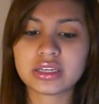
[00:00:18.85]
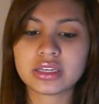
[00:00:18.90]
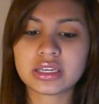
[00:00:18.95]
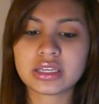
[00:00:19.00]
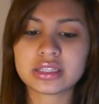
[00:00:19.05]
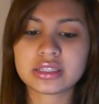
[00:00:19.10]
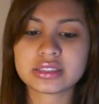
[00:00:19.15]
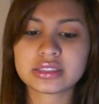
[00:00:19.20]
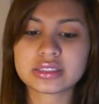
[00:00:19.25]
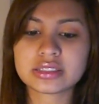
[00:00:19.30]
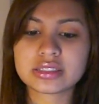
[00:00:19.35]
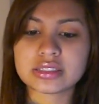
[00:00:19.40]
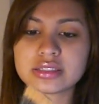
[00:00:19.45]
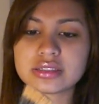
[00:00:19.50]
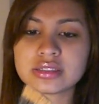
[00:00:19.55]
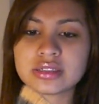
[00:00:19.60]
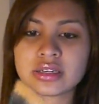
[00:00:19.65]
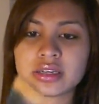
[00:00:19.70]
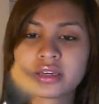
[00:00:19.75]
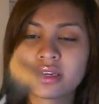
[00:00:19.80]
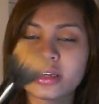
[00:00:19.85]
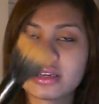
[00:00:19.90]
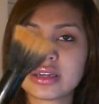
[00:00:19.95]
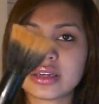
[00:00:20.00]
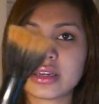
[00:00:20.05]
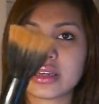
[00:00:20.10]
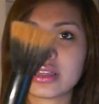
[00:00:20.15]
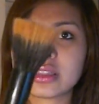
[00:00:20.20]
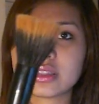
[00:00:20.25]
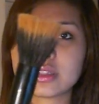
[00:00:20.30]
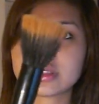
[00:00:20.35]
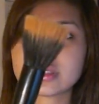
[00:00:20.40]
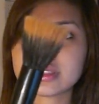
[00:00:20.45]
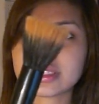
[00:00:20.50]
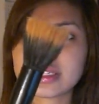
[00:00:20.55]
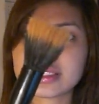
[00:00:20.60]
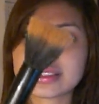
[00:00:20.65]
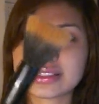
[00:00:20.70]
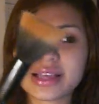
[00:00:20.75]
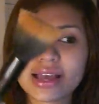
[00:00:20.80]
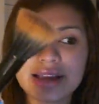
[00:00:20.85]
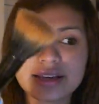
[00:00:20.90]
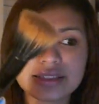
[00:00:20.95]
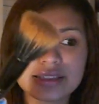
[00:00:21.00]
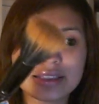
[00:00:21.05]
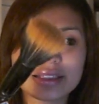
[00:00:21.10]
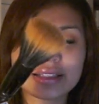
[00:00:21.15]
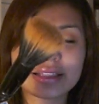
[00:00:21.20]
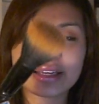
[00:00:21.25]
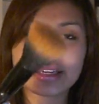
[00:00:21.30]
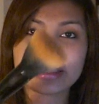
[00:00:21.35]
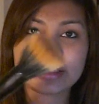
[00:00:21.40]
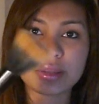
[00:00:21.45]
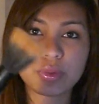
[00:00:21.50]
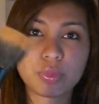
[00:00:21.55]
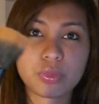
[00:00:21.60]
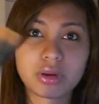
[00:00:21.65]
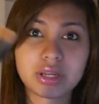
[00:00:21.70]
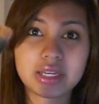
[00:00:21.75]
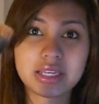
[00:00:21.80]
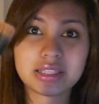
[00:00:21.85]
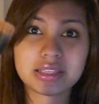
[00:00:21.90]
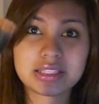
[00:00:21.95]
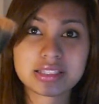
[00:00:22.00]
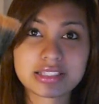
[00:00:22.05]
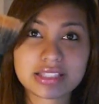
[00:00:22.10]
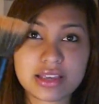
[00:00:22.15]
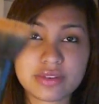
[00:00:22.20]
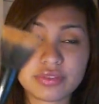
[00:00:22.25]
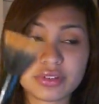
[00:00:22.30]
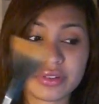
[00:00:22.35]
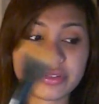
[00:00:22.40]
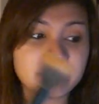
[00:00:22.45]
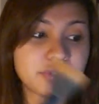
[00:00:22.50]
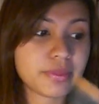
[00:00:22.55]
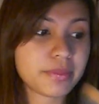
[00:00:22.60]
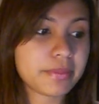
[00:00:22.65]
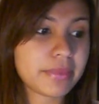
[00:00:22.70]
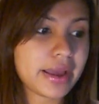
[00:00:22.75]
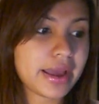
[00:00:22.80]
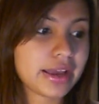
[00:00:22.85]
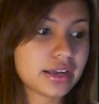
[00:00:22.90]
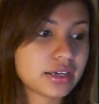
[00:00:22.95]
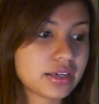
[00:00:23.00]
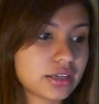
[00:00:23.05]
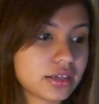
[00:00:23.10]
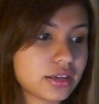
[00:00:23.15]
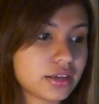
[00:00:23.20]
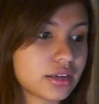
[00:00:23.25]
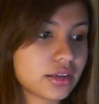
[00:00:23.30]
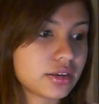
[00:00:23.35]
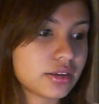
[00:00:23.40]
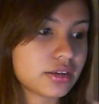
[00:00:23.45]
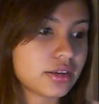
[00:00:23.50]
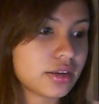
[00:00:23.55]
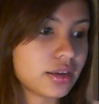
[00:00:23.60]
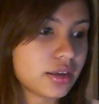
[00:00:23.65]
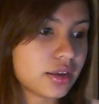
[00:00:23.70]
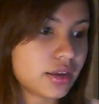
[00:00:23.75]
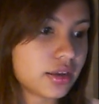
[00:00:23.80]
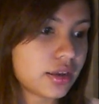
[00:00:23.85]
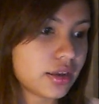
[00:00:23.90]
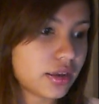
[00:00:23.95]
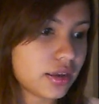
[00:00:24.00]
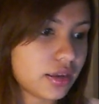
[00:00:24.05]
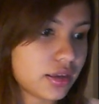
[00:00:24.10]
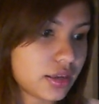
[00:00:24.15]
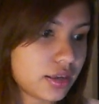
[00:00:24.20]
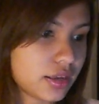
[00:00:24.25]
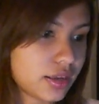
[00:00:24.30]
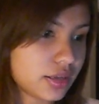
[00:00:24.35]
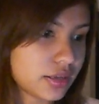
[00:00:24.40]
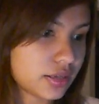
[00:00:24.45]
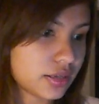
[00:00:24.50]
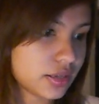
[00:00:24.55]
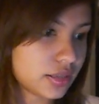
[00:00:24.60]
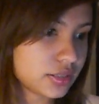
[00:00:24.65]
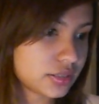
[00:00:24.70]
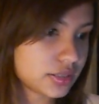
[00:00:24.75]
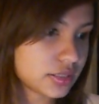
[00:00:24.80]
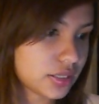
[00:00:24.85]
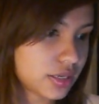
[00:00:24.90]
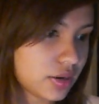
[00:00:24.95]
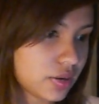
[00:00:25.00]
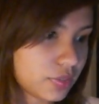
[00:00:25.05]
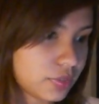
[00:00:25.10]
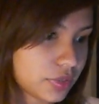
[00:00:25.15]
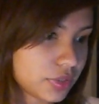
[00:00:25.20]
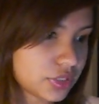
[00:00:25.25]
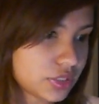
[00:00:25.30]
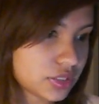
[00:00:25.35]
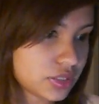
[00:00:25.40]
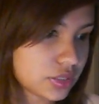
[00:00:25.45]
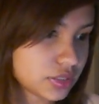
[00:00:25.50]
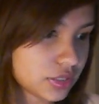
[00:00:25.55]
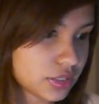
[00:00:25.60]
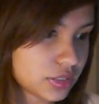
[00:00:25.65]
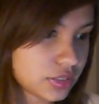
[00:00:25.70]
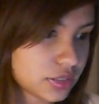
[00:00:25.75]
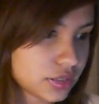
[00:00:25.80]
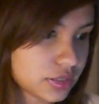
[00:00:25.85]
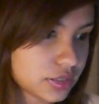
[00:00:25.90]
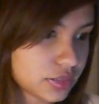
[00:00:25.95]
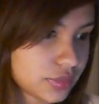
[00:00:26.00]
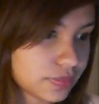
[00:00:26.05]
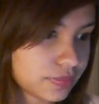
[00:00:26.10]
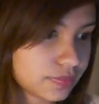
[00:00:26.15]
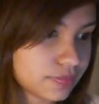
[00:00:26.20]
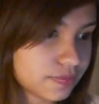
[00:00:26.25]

It's it looks exactly like the 187 from MAC. And let's see how much is this.